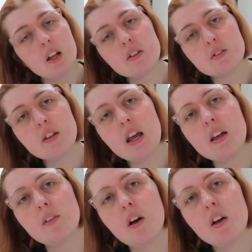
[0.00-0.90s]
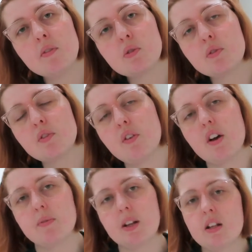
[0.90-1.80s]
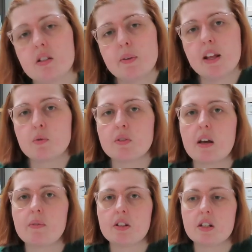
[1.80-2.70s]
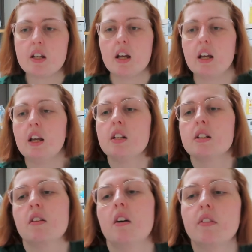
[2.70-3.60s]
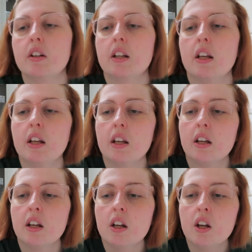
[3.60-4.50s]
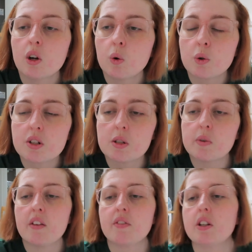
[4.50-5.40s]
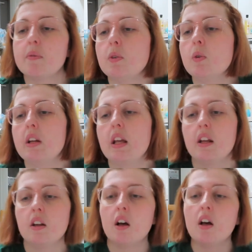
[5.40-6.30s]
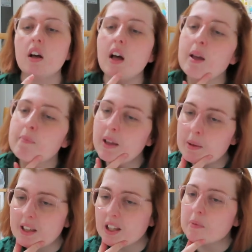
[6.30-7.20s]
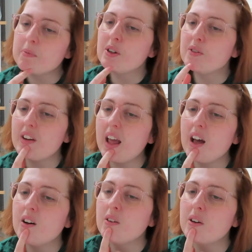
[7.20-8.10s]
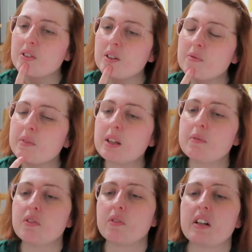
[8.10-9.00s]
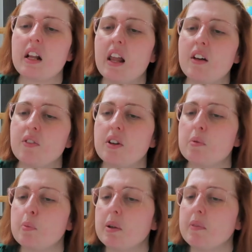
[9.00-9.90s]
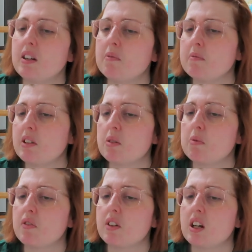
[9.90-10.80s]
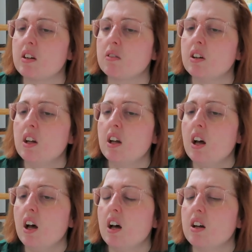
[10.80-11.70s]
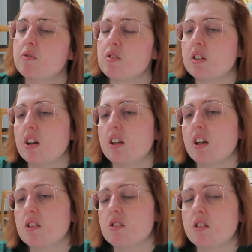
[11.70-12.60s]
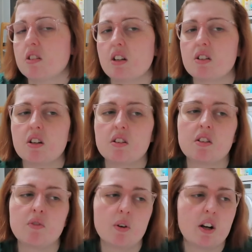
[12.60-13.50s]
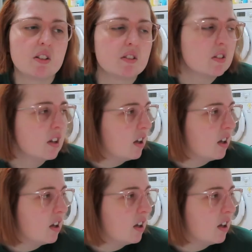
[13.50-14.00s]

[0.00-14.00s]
So yeah, I've been talking for 5 minutes, but that's what's happening today. It is currently 10:45 in the morning. I may make a move now. I was gonna make a move around 11, but I might make a move now. Just kind of get the day started. Otherwise,